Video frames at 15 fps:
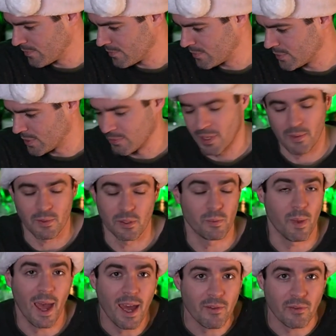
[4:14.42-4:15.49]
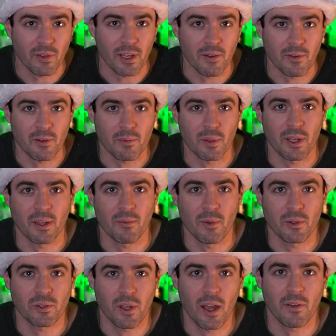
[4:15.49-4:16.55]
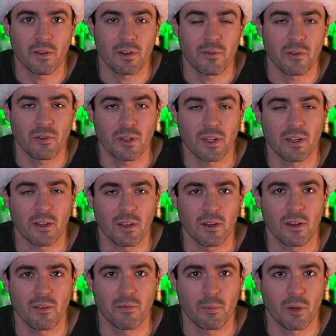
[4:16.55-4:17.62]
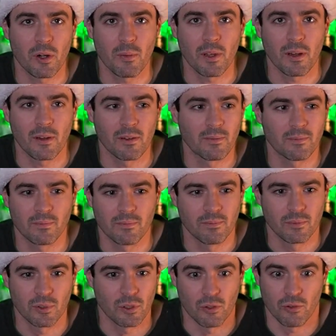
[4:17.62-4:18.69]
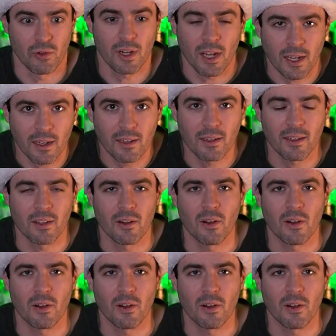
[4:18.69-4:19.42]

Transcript: Sometimes it's bad flavor, but most often if you're drinking good enough bourbon to drink,